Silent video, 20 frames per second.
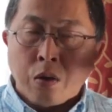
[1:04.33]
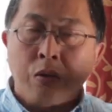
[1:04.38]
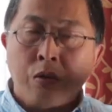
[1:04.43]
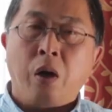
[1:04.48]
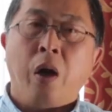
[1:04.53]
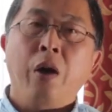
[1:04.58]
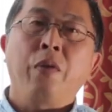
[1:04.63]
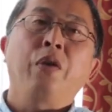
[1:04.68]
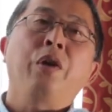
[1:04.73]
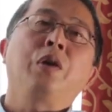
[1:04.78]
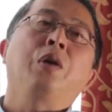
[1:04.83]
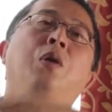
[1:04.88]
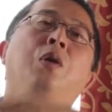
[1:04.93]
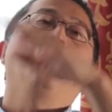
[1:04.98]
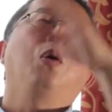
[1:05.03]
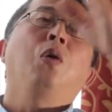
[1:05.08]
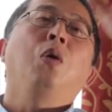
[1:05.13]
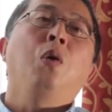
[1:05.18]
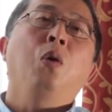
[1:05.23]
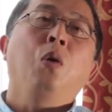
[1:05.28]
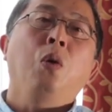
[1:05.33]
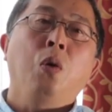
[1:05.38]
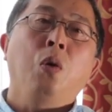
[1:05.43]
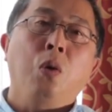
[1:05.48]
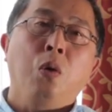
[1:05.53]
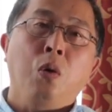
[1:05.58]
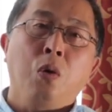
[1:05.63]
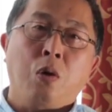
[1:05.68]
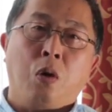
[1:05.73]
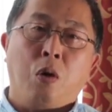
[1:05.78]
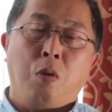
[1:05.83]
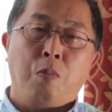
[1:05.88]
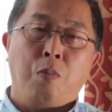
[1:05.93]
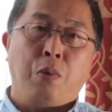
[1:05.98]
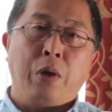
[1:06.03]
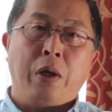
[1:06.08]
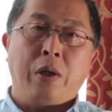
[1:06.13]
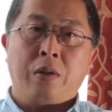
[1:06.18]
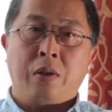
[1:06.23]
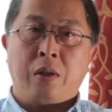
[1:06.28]
driving the whole
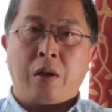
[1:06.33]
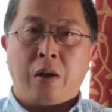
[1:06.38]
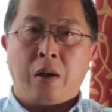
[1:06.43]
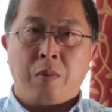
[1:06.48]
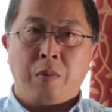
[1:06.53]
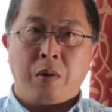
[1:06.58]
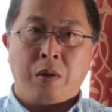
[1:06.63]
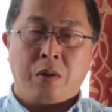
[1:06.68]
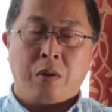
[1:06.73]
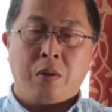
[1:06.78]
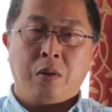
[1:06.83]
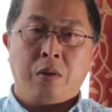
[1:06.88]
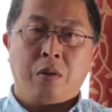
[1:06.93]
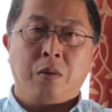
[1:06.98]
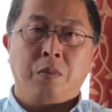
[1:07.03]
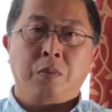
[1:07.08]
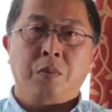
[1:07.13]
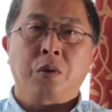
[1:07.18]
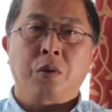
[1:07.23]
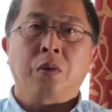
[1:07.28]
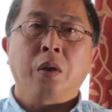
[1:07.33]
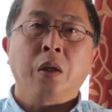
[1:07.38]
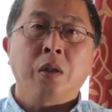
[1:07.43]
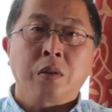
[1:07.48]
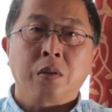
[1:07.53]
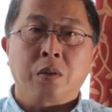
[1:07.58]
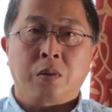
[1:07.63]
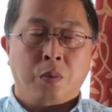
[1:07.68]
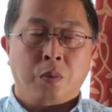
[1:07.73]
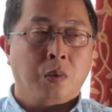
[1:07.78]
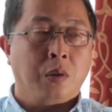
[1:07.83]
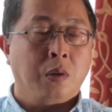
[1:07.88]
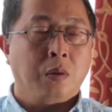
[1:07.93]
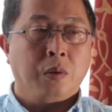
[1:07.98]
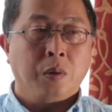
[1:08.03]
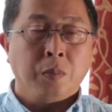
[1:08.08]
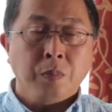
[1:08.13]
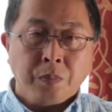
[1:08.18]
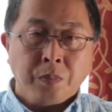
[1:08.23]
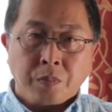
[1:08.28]
complex climate system. So that's one of
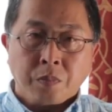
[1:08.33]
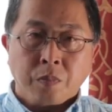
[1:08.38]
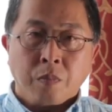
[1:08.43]
them.